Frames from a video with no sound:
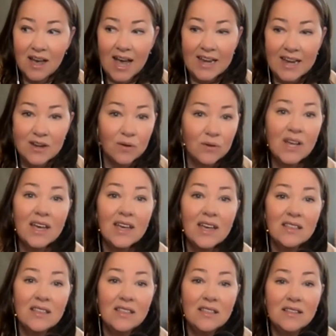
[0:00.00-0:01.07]
I don't like
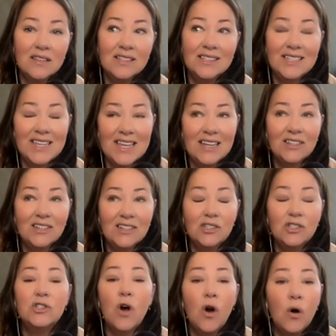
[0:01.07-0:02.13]
seeing
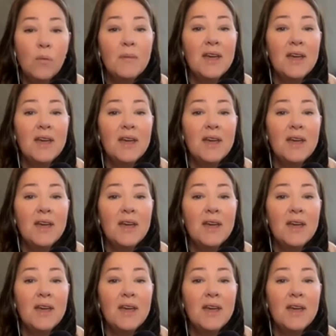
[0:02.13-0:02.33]
so